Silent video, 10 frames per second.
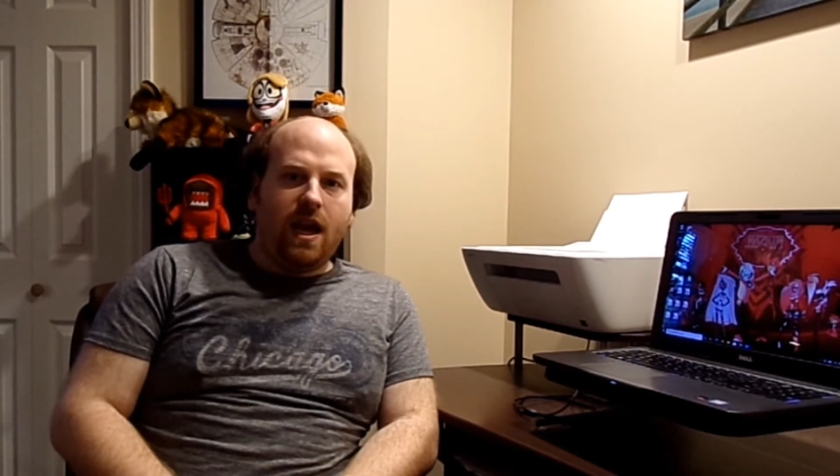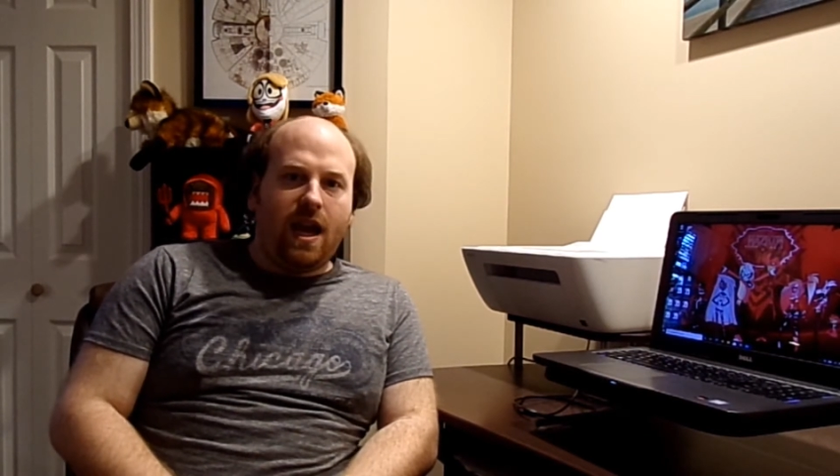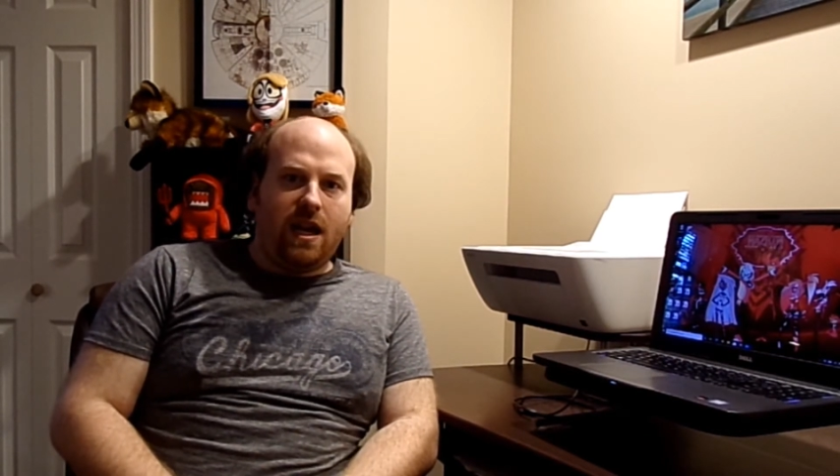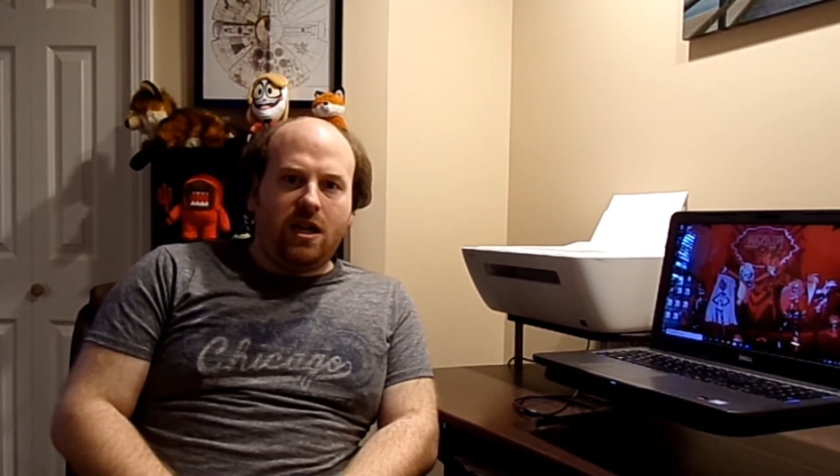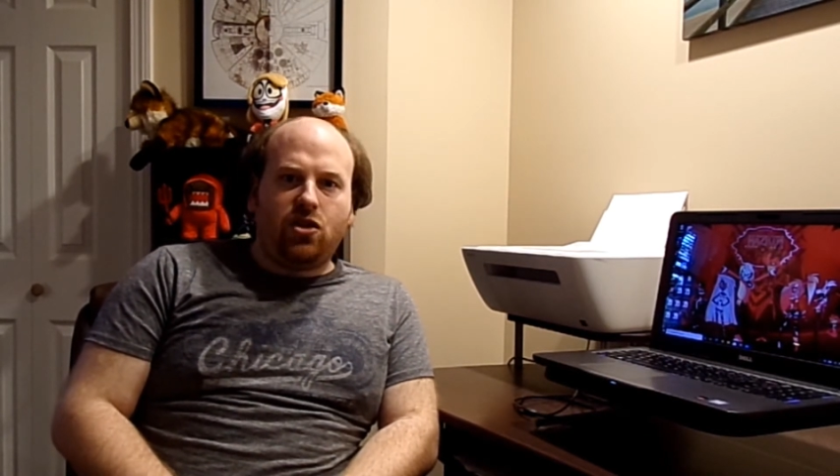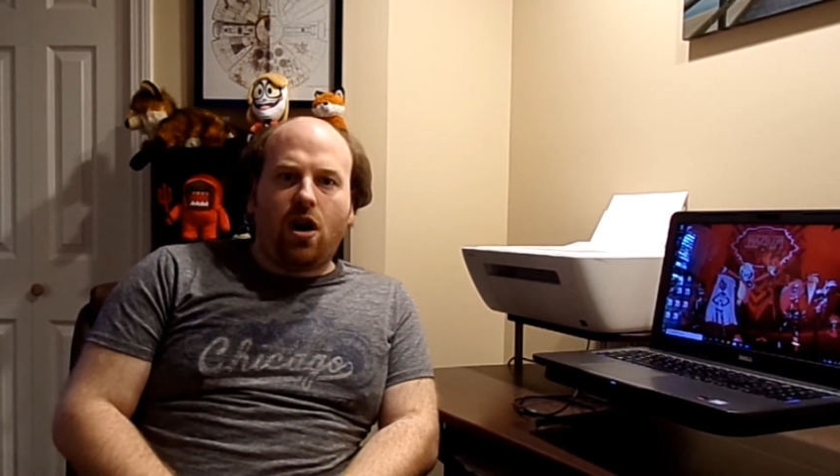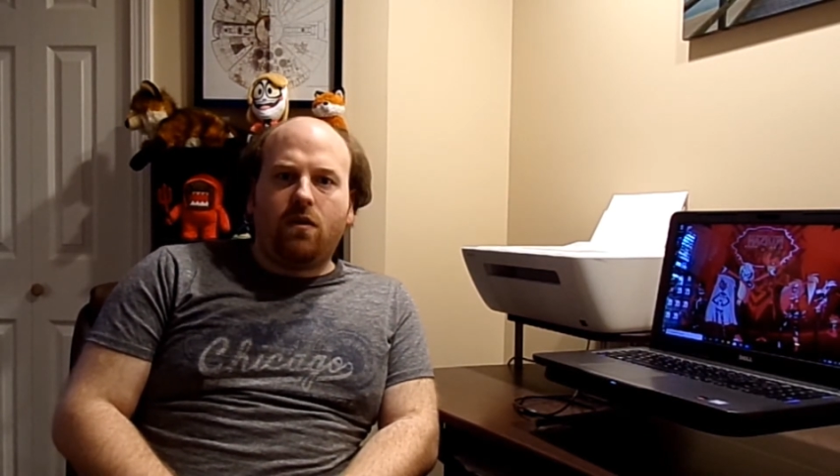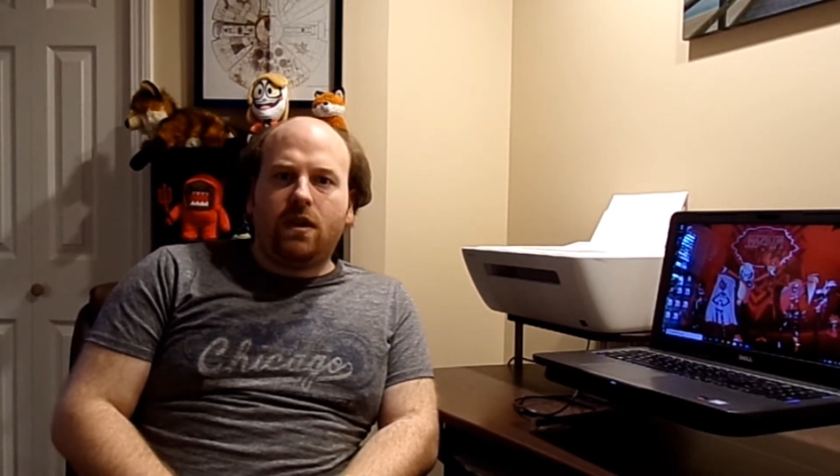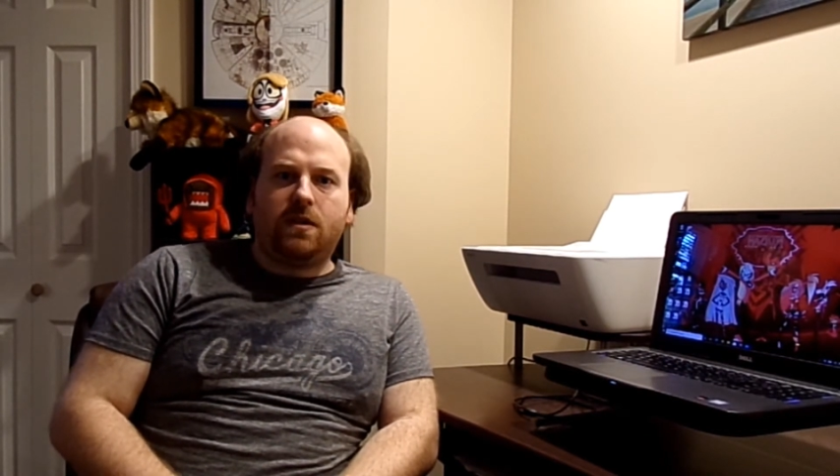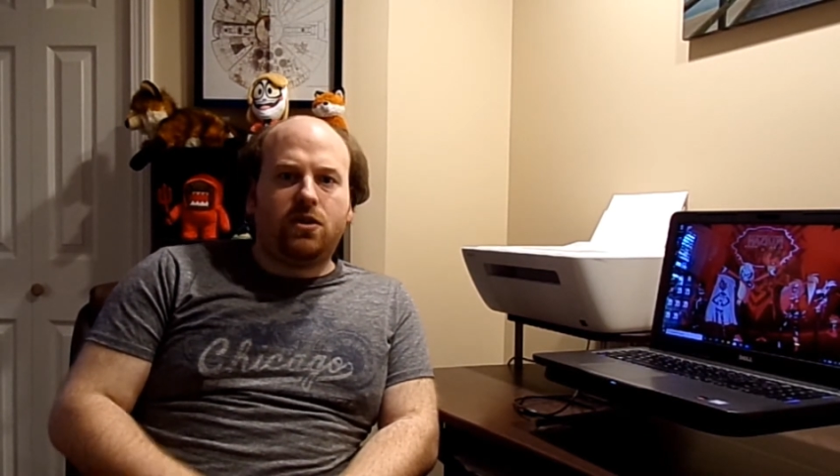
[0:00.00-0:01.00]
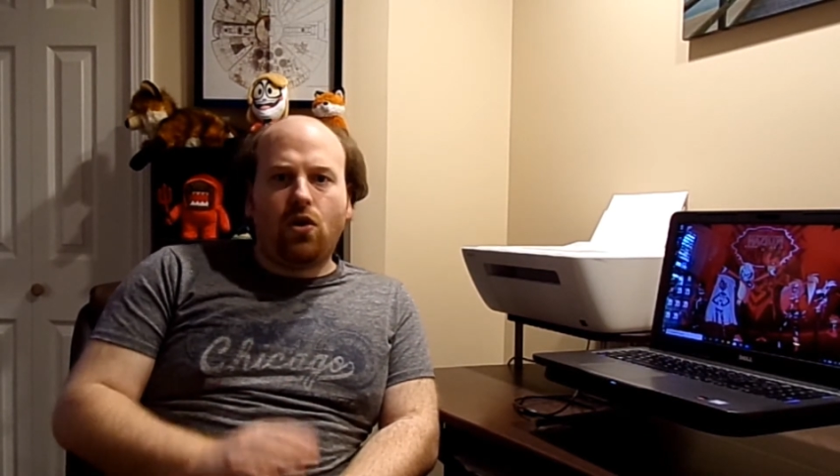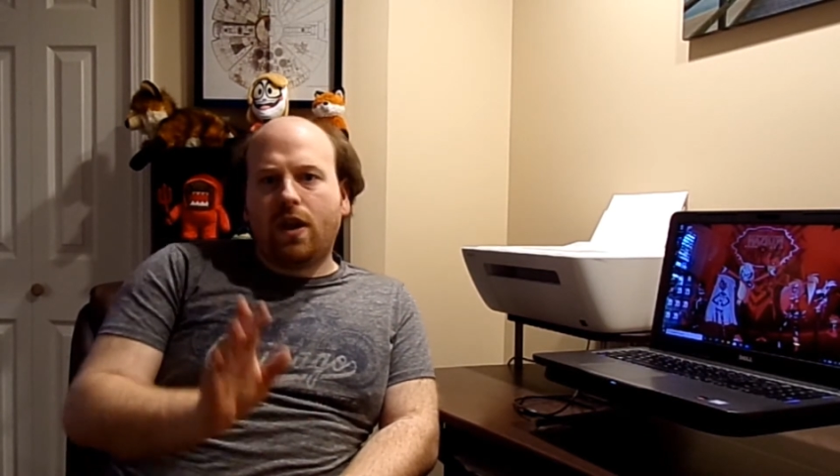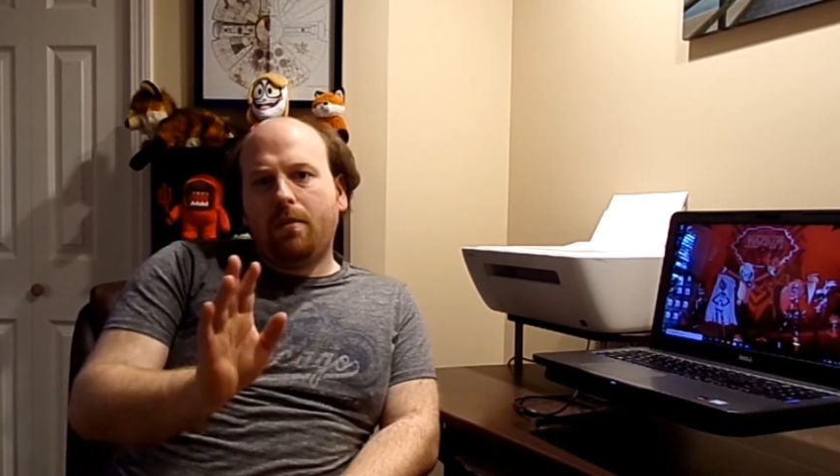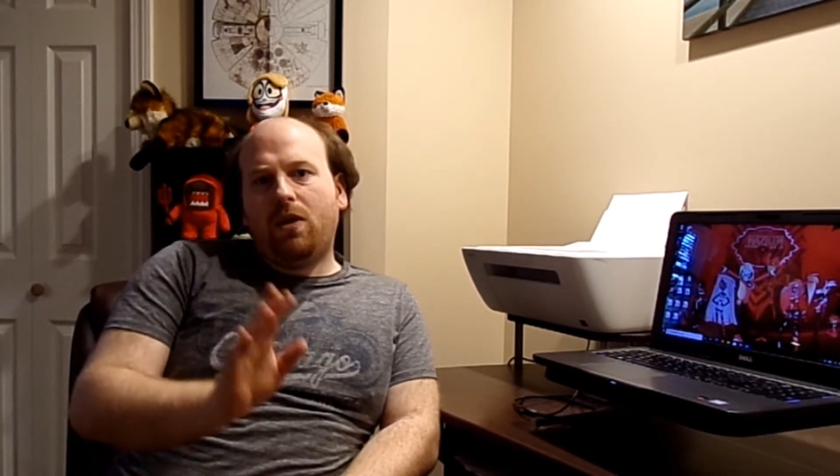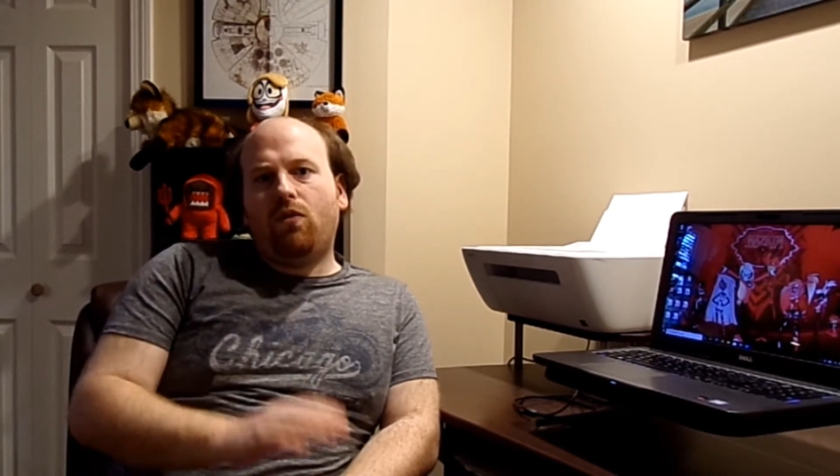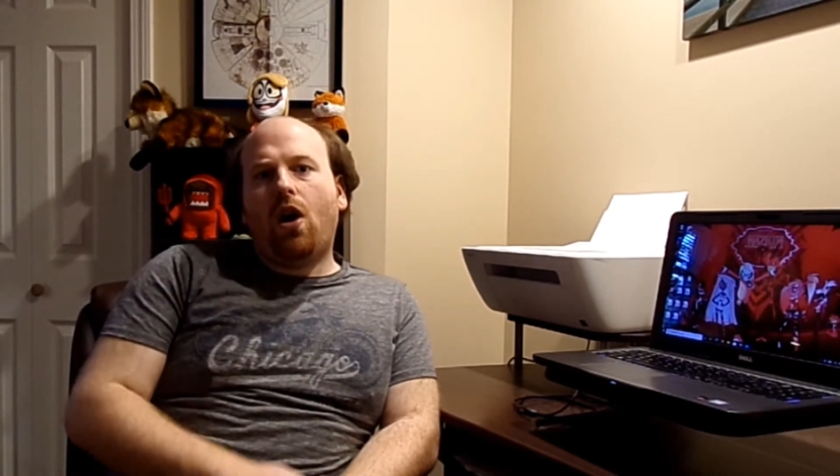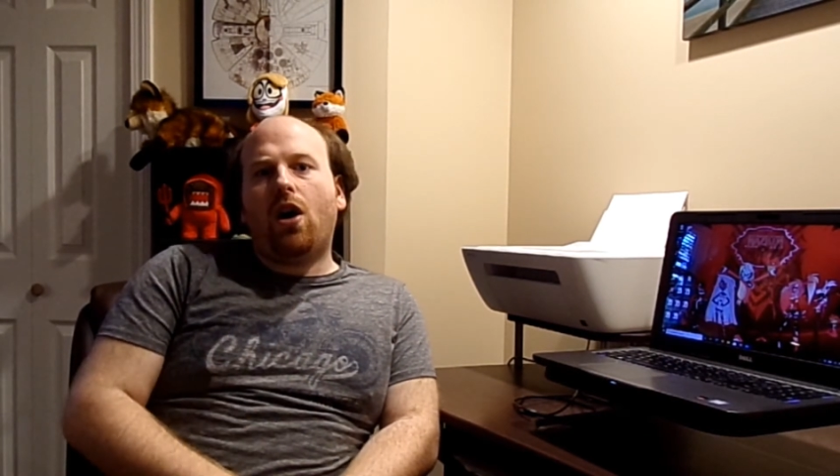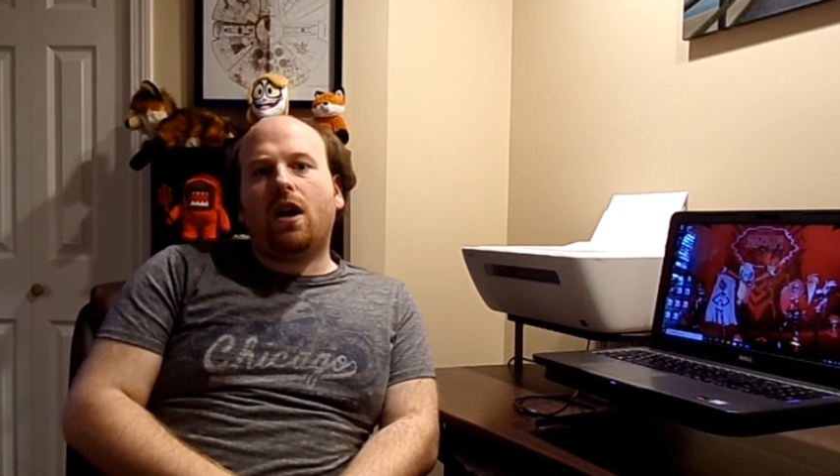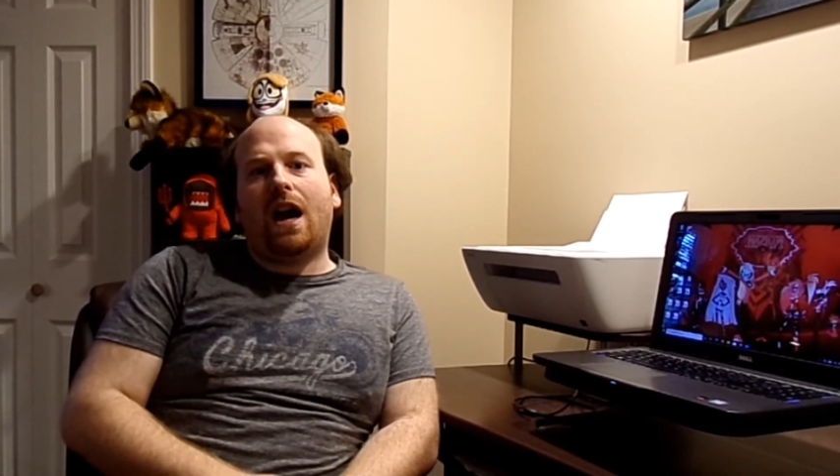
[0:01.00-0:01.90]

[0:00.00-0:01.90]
any genres. Don't get me wrong,